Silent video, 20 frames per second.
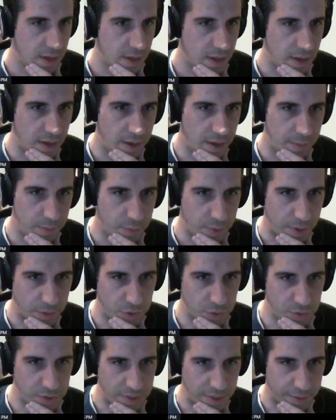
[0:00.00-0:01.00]
What I'll
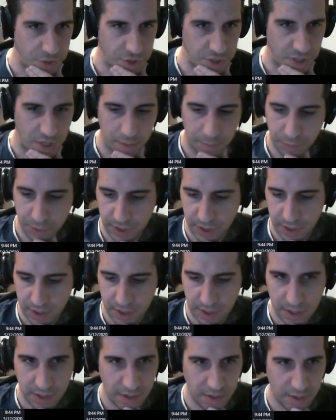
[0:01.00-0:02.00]
do is I'm just going to put
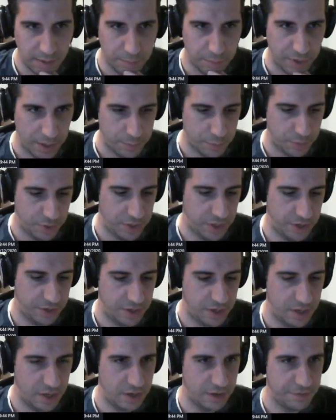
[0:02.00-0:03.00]
a breakpoint here,
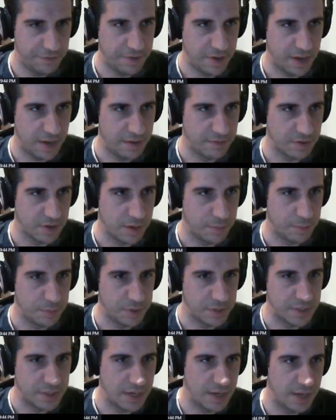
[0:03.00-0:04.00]
hit F5 a couple
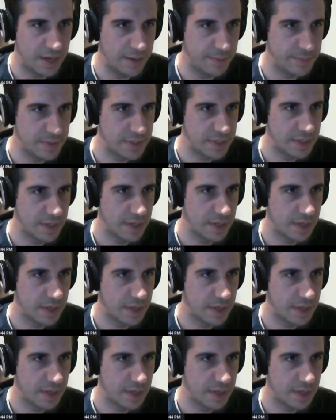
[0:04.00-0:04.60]
of times.